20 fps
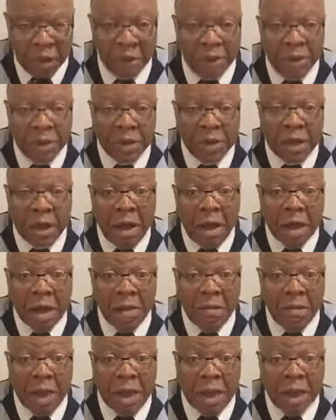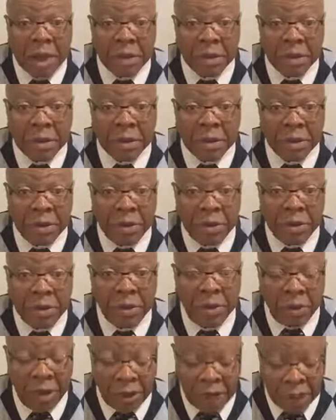we're talking about to the
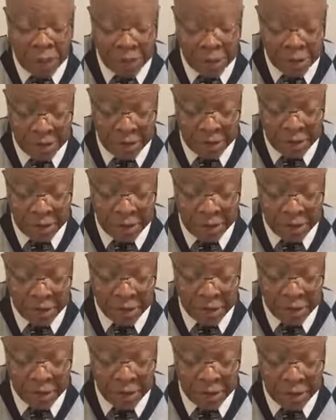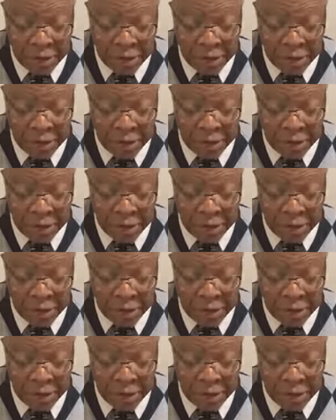religious leaders.